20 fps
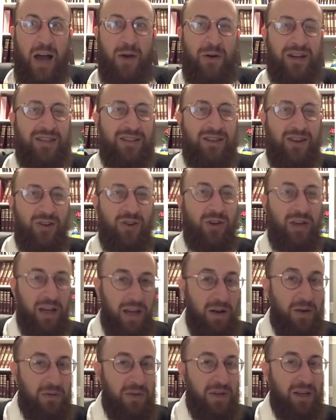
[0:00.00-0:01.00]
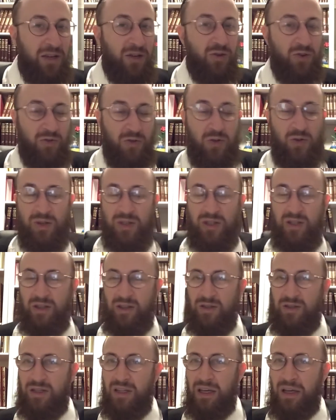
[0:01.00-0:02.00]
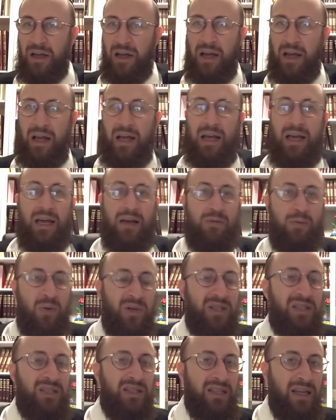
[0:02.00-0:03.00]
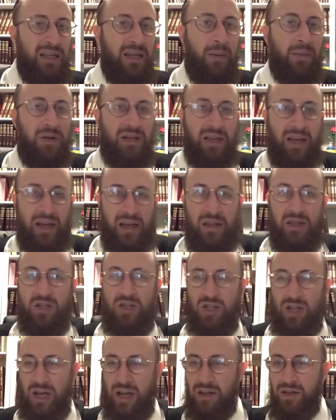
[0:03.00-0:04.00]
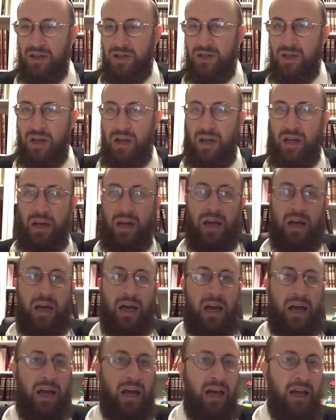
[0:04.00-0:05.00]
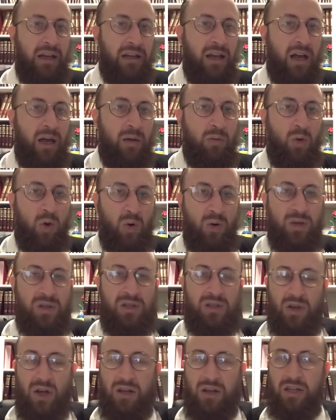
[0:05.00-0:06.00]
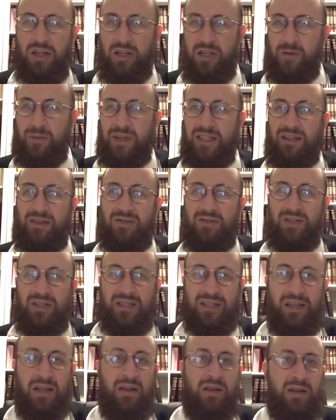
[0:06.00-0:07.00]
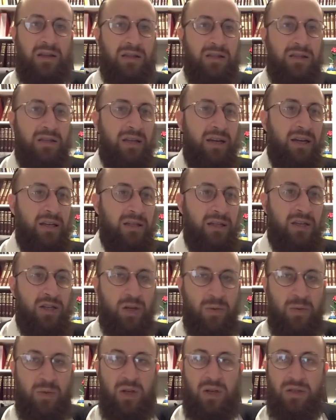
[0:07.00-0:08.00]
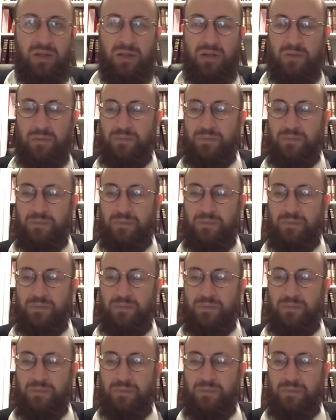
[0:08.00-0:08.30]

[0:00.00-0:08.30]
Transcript: want to start looking. And I'm telling you, if you do this, you'll see. If a person says, I'm going to take this challenge and I'm going to start teaching myself to see things as Hashem does.